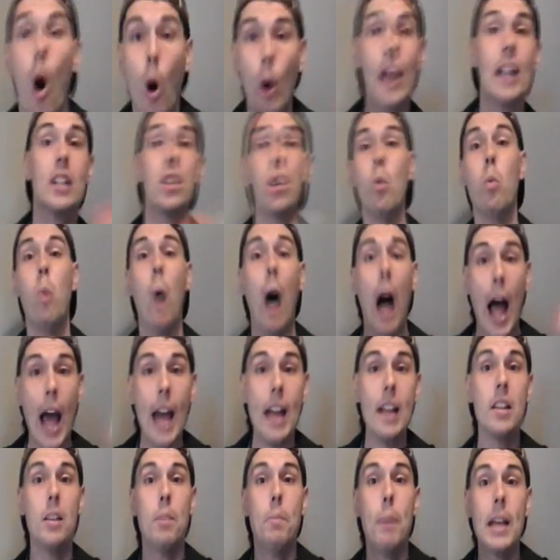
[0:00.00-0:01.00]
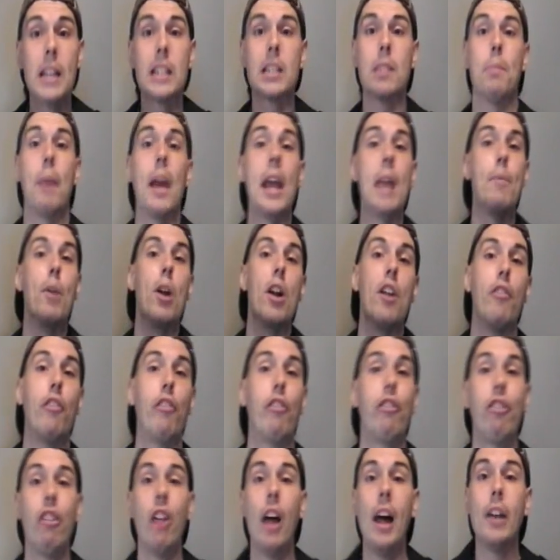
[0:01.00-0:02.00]
Okay, so why did the piece of paper
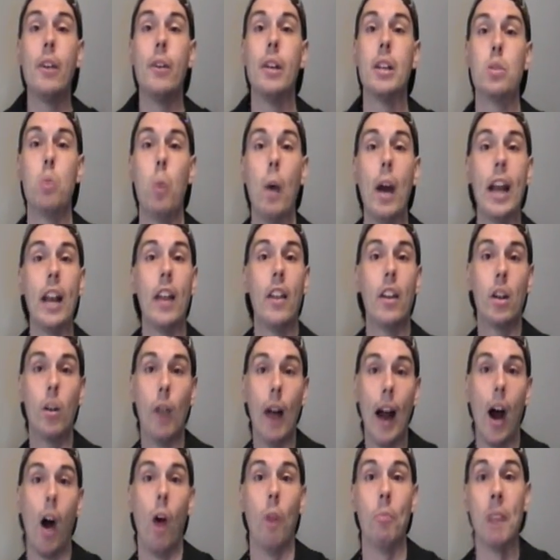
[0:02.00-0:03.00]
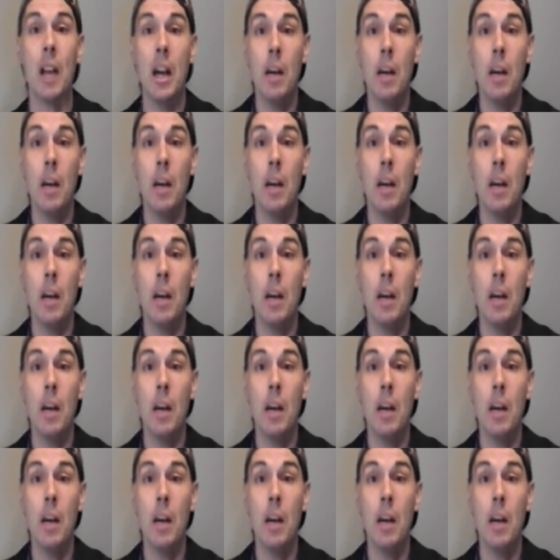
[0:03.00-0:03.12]
flutter its way to the ground?